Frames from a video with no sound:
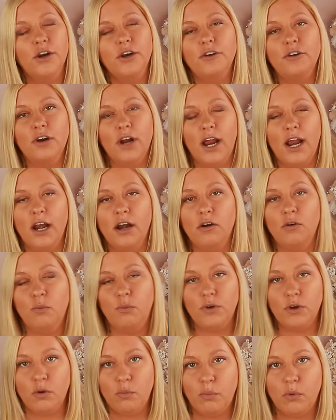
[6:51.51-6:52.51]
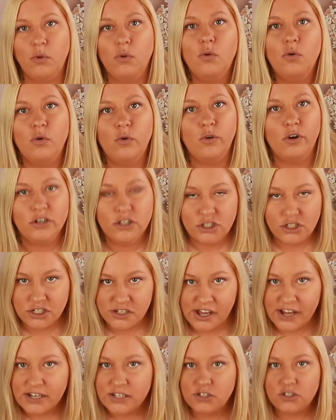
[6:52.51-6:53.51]
Your hair will pull orange, so
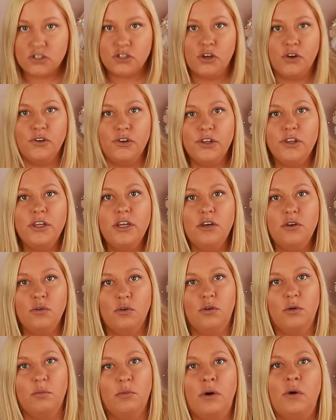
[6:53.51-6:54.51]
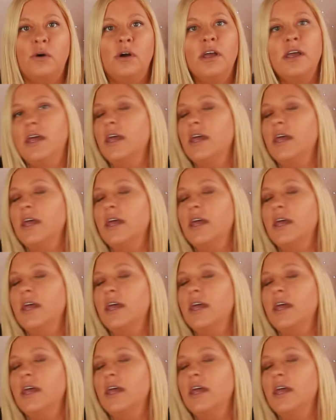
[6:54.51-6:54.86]
that is totally normal.